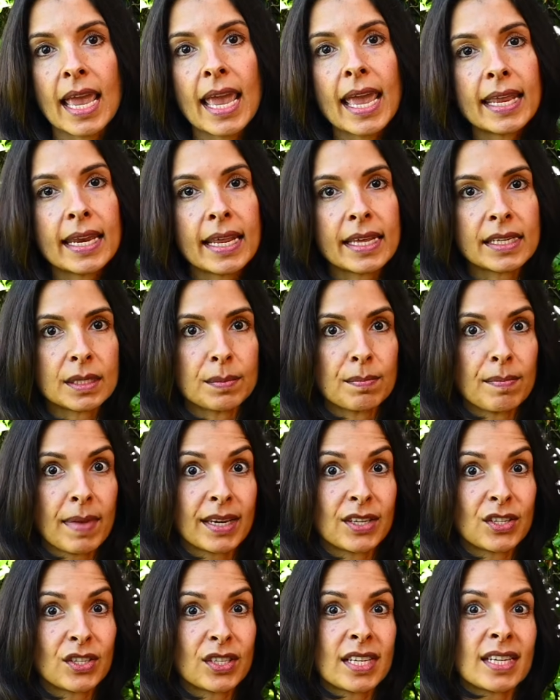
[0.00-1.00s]
and as
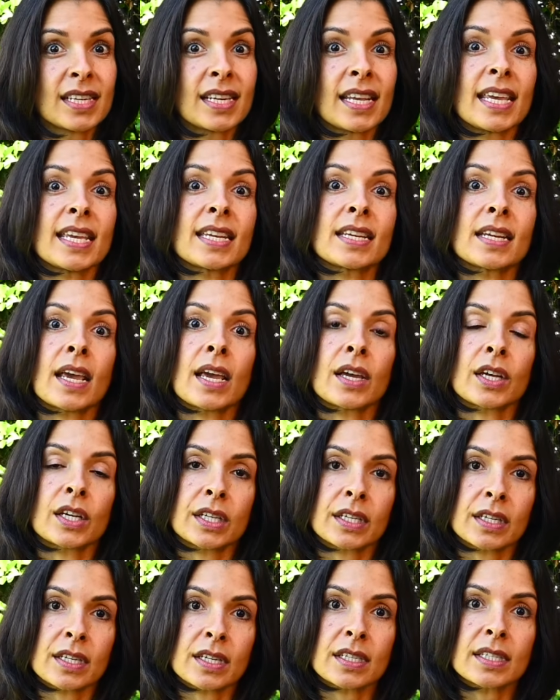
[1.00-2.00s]
mentioned, it
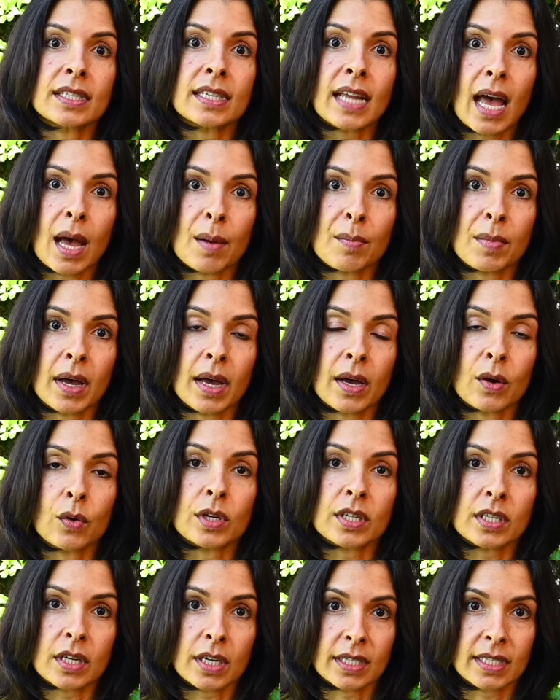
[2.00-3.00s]
clears ama or
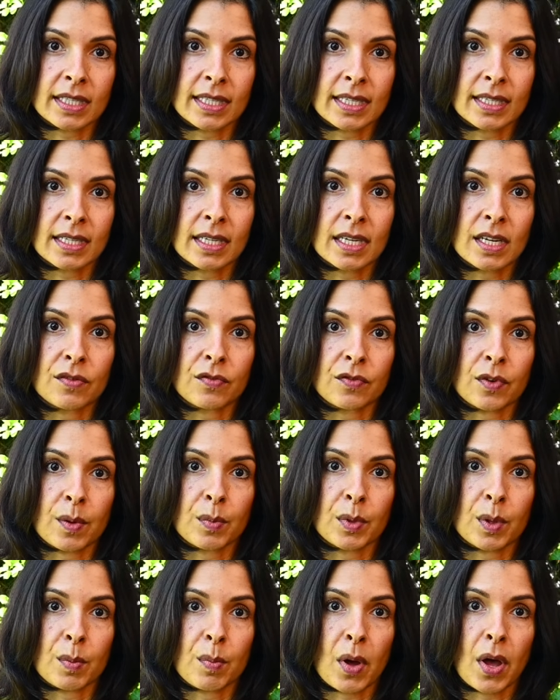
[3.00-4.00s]
toxicity from
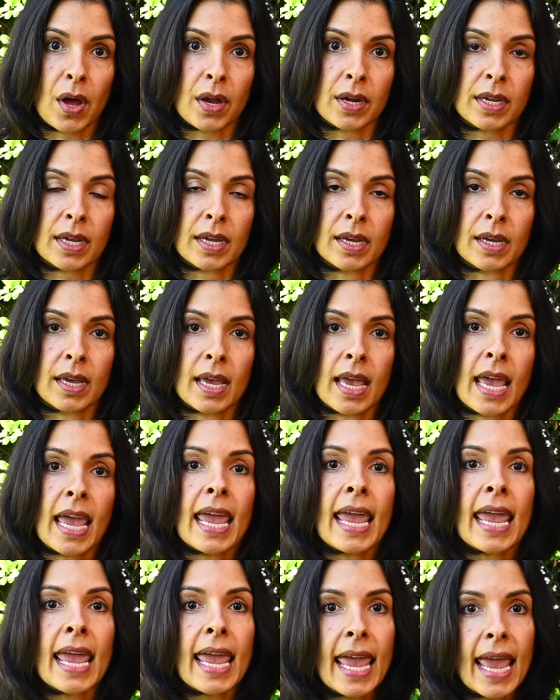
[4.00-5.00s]
the body.
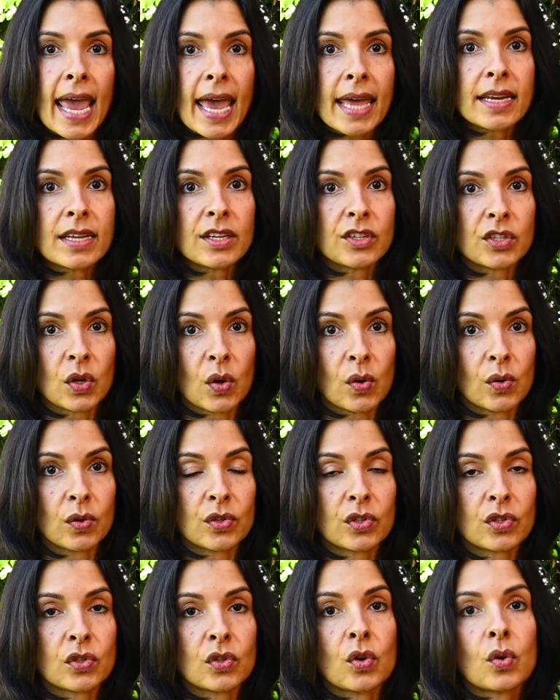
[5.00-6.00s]
And it's
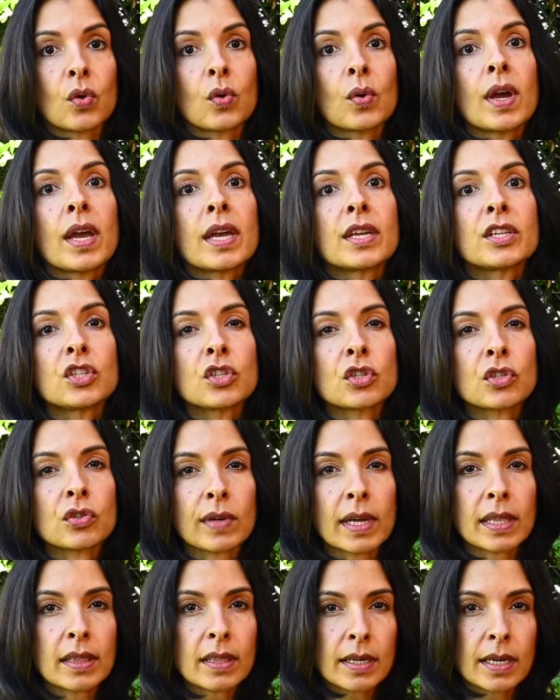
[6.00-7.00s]
also
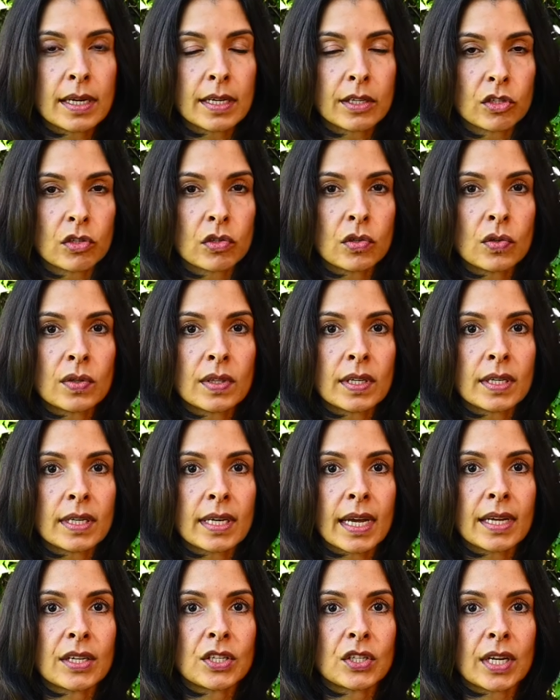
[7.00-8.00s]
strengthening to the
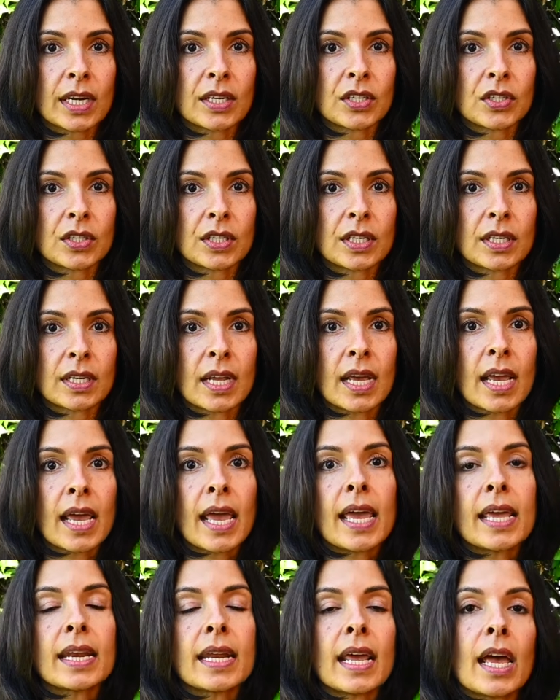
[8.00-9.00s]
digestion
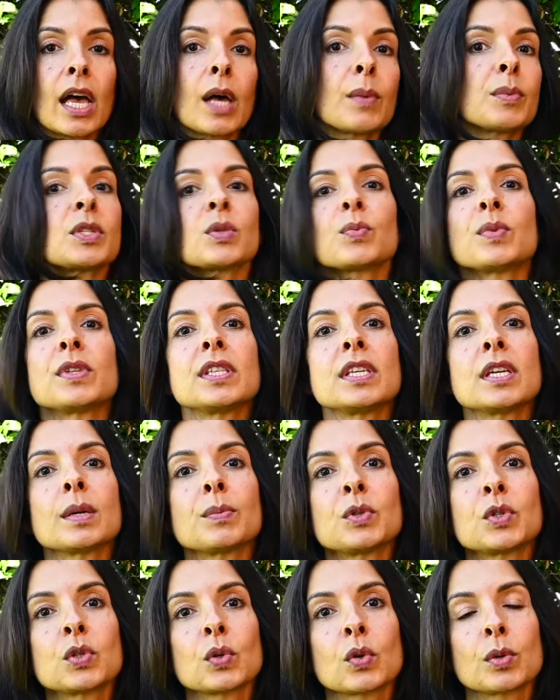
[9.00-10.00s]
and helps with the
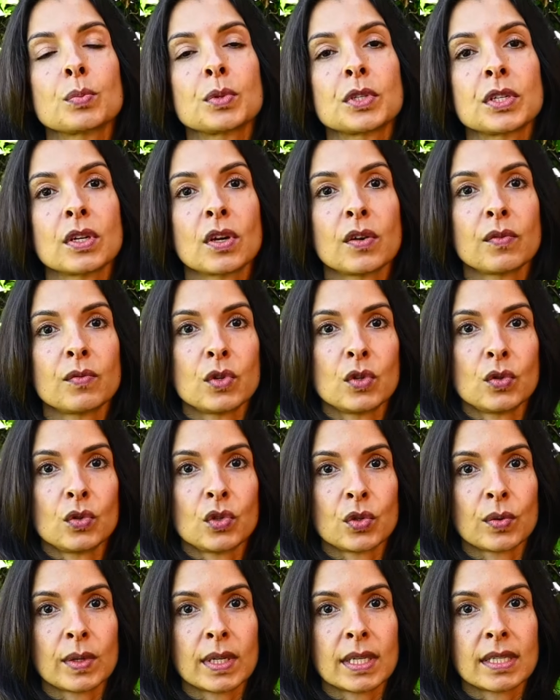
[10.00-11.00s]
absorption of
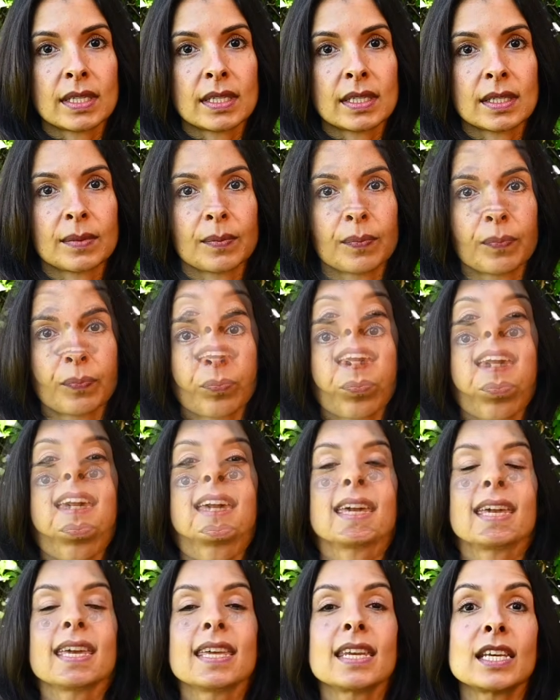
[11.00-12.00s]
nutrients.
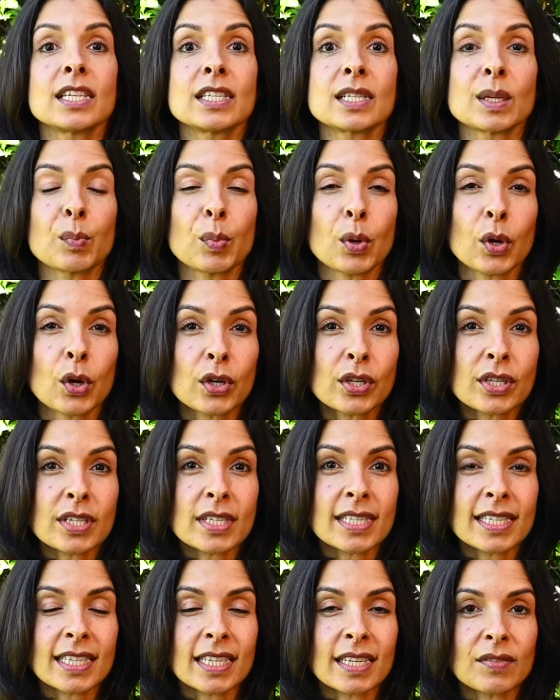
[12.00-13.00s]
It is a
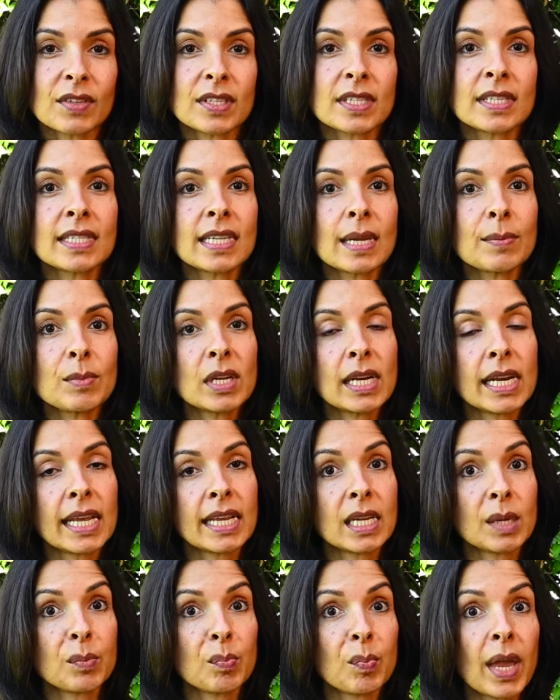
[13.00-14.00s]
purgative,
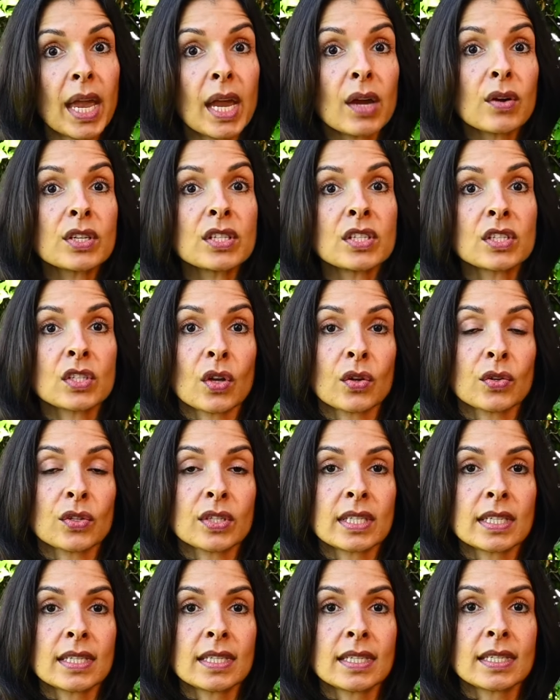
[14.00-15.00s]
stimulating
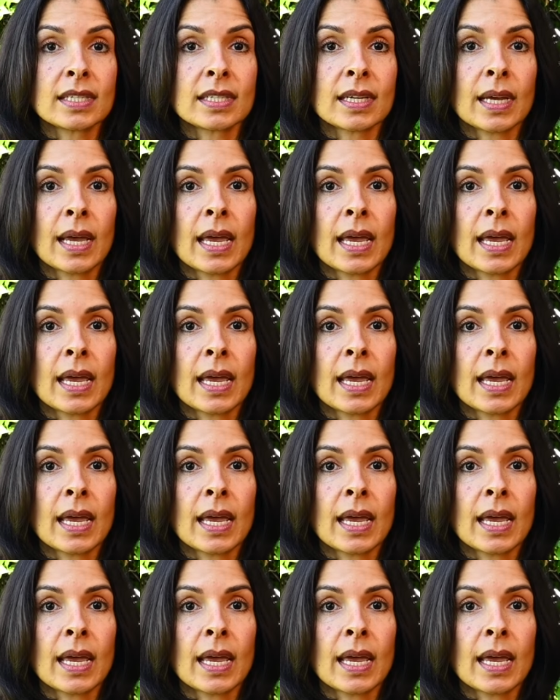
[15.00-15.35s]
peristalsis,